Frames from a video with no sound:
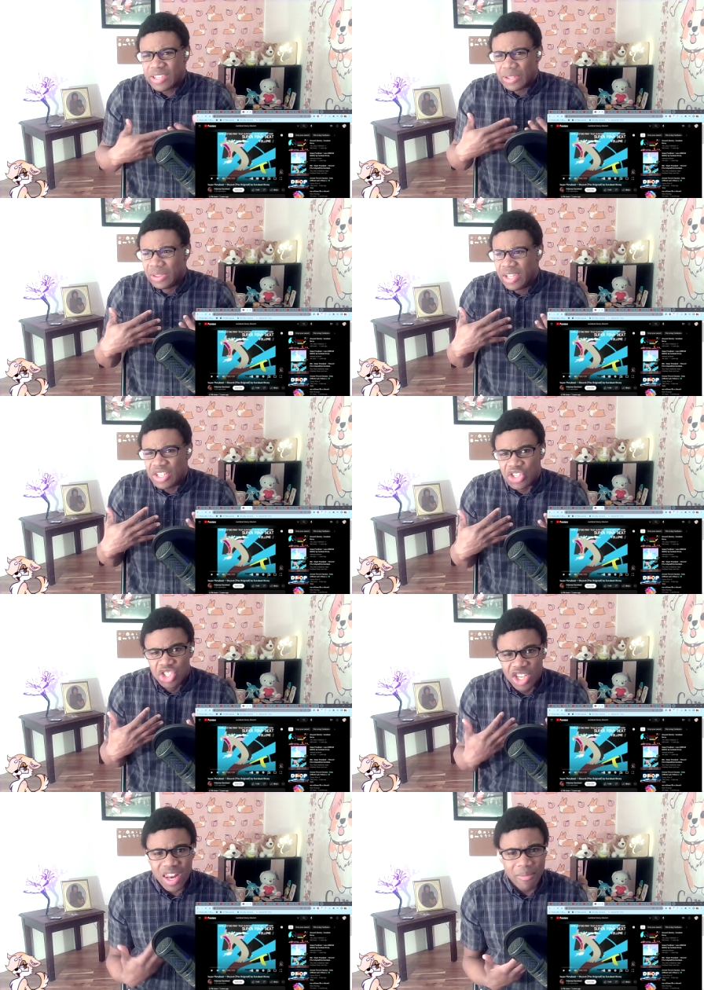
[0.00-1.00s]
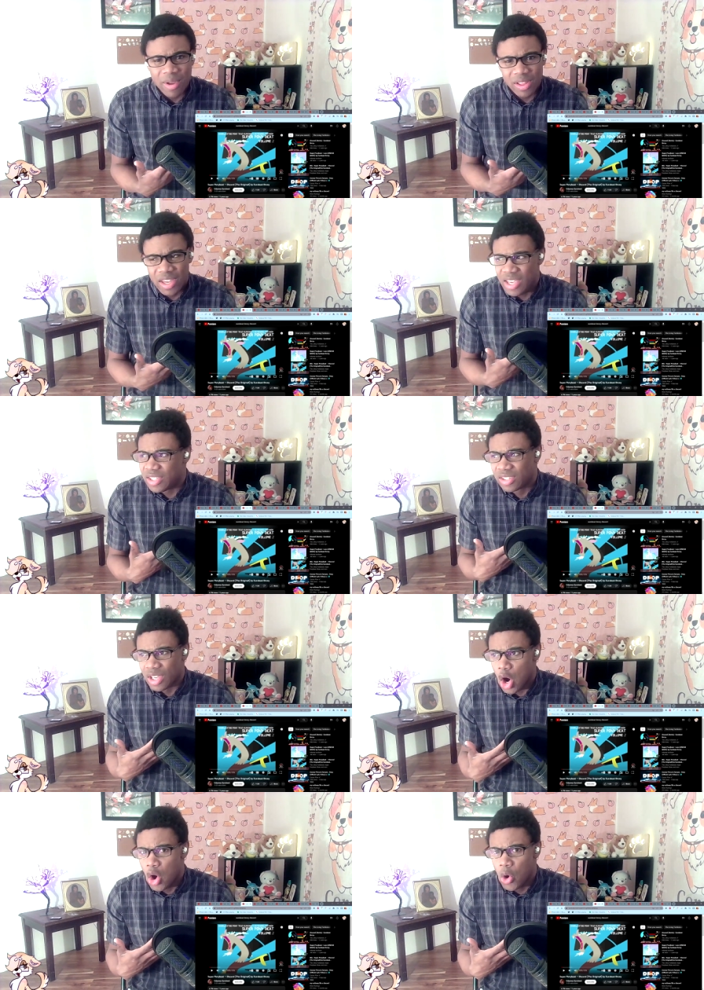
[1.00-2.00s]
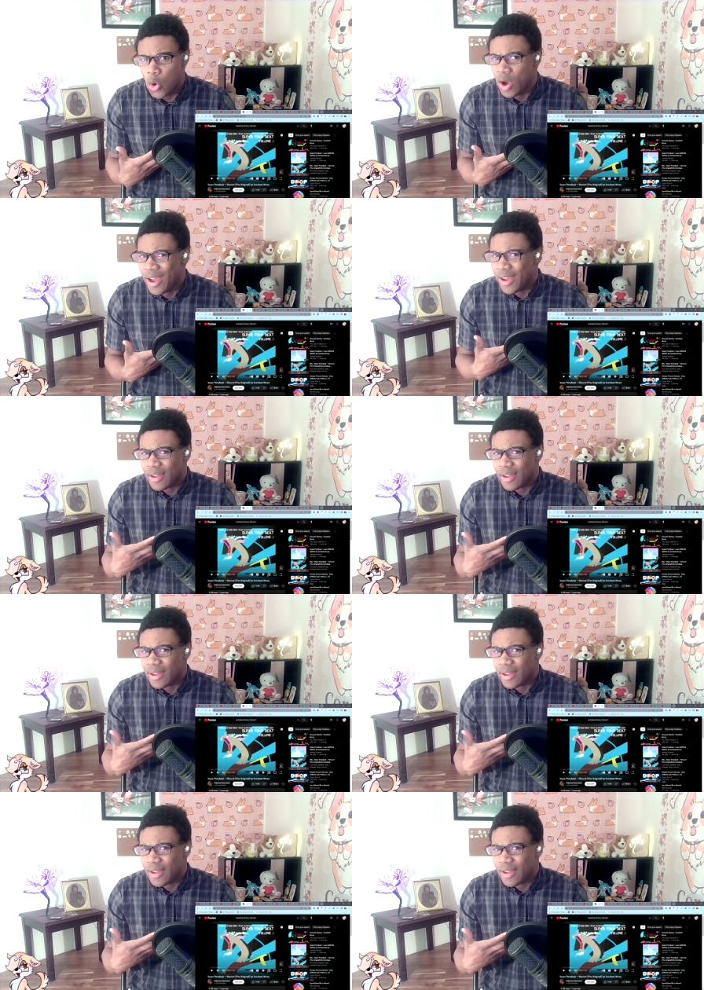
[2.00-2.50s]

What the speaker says: legitimately so